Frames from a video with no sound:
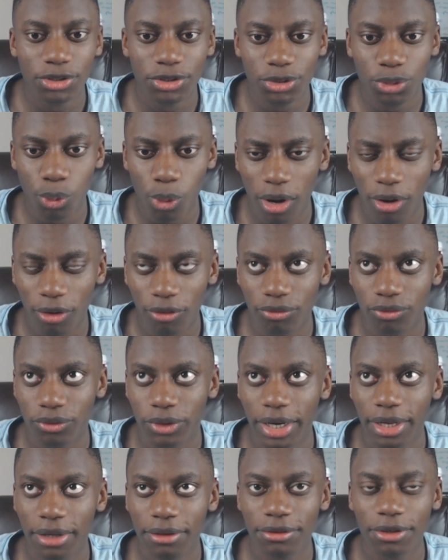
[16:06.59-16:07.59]
12,
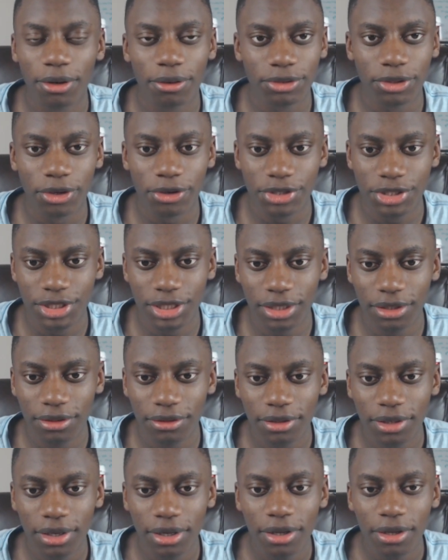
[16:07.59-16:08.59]
right? No, 13.